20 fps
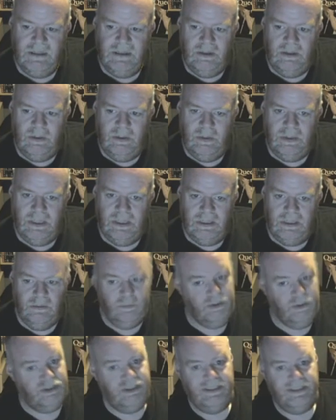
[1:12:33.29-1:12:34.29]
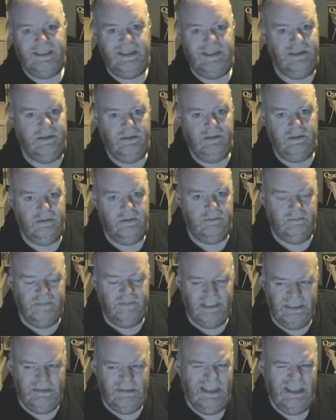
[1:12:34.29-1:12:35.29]
I love watching that a lot.
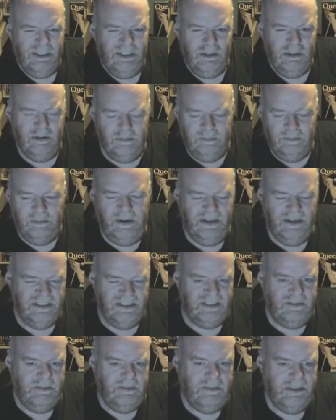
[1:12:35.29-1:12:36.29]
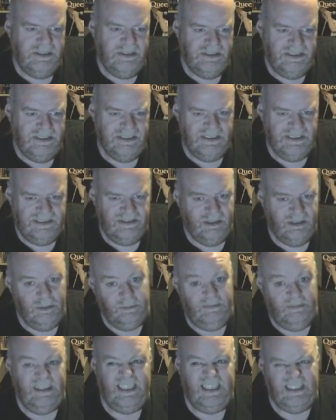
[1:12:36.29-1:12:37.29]
Shame I had to cut parts of it because there's like
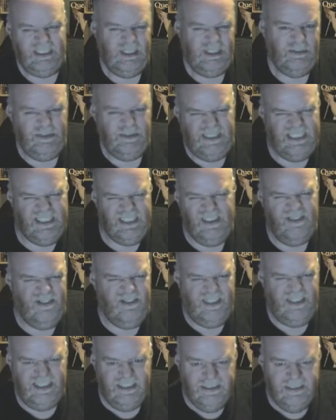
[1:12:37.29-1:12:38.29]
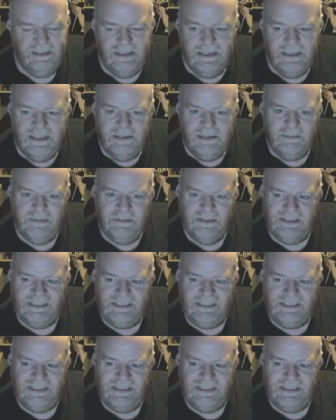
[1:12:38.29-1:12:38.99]
copyright issue with this album, but